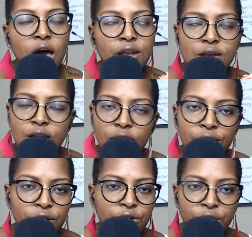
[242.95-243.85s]

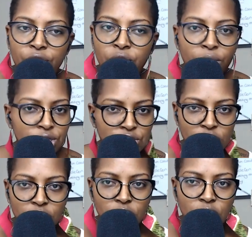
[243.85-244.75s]
Another great
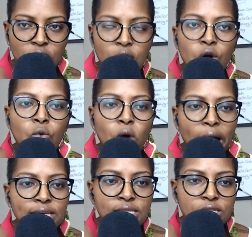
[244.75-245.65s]
question.
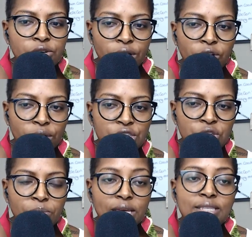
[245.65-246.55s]
Why is this a great
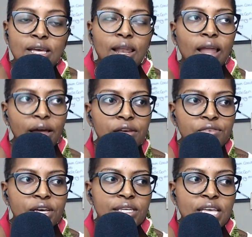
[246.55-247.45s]
question? Because a lot of
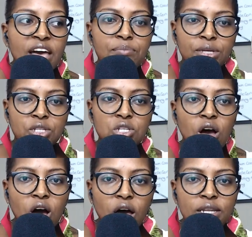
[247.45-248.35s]
us have been
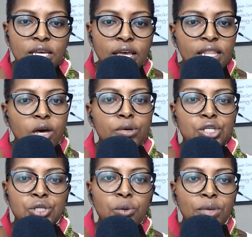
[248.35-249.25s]
taught that we
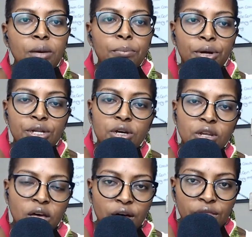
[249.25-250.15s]
shouldn't be a burden
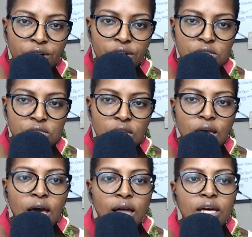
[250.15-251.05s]
on others.
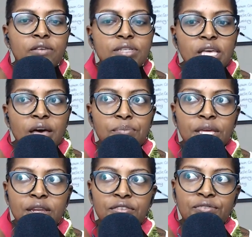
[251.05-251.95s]
A lot of us have
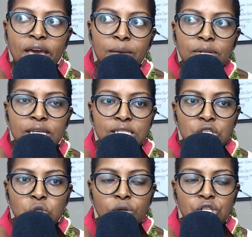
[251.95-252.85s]
been in family
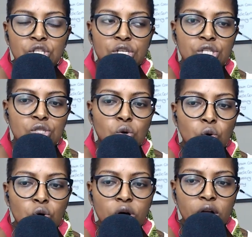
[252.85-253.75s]
situations
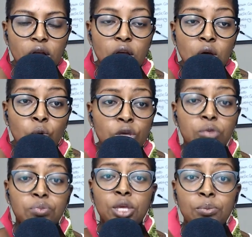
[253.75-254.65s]
or
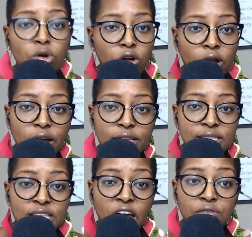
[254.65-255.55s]
with people around
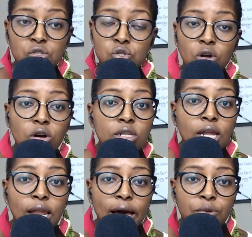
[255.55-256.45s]
us that have struggled
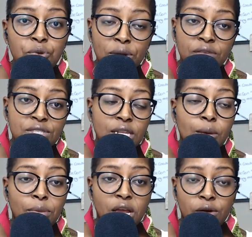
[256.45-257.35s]
a lot. We might've seen
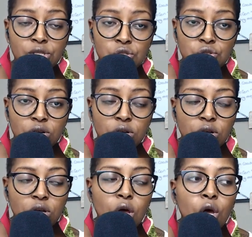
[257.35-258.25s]
our parents
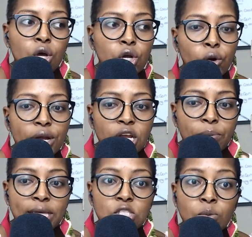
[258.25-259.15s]
struggle. Growing up,
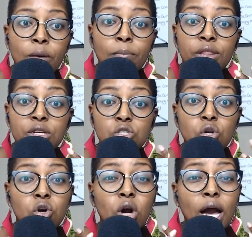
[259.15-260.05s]
I saw my mother
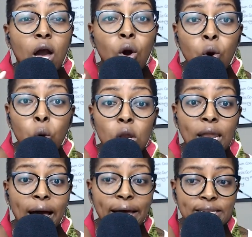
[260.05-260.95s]
struggle a whole
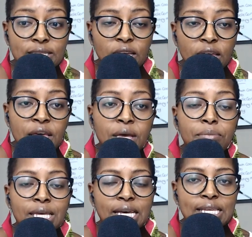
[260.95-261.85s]
lot. And
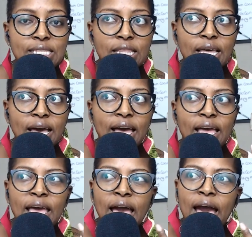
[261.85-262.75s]
because of that,
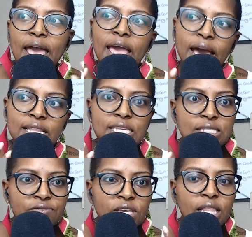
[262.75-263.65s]
I had this
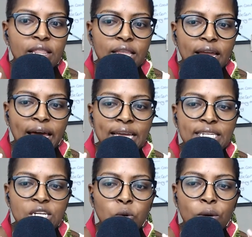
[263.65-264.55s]
feeling that I
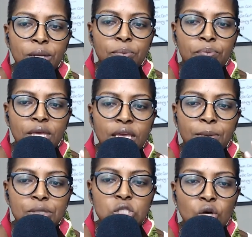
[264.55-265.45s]
didn't want to be
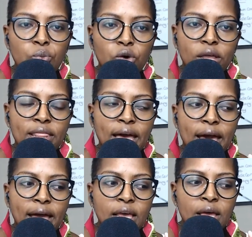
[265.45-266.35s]
someone
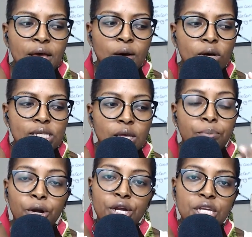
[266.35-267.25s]
that was a
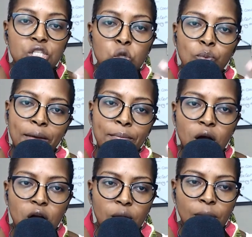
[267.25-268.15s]
burden to my
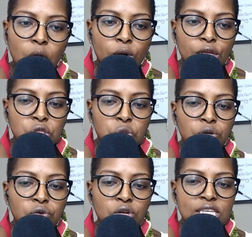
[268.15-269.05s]
mom. I wanted to be
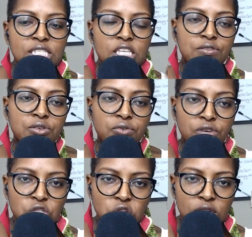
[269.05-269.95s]
really
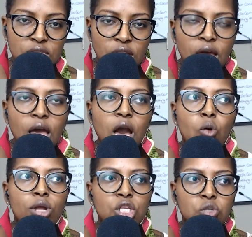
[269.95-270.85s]
self-sufficient. I
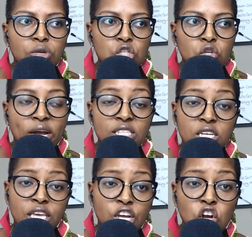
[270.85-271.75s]
wanted to make sure I took
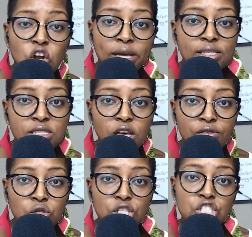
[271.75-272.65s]
care of myself
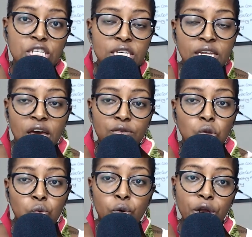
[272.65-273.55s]
so that she didn't have to
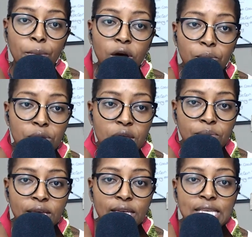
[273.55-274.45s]
worry about me
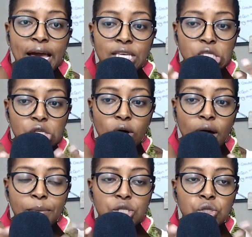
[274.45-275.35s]
because I saw how
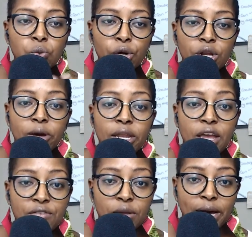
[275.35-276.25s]
much she worried about
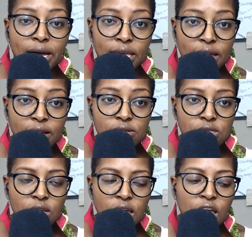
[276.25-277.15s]
everybody else.
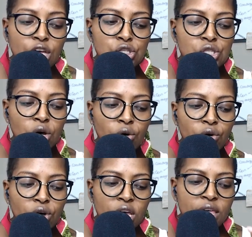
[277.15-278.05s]

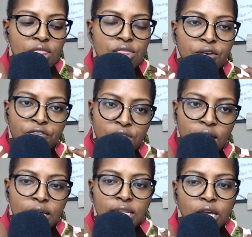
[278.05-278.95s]
So the
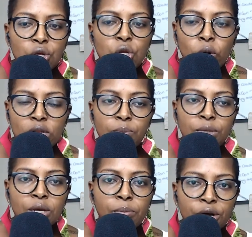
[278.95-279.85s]
feeling that you don't want to be
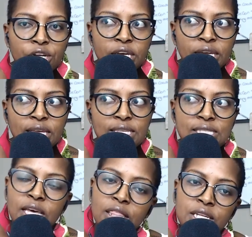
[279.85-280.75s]
a burden is
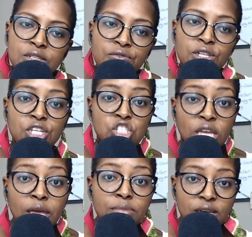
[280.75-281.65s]
nothing to feel
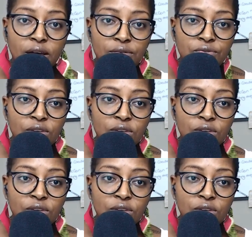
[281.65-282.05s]
ashamed of.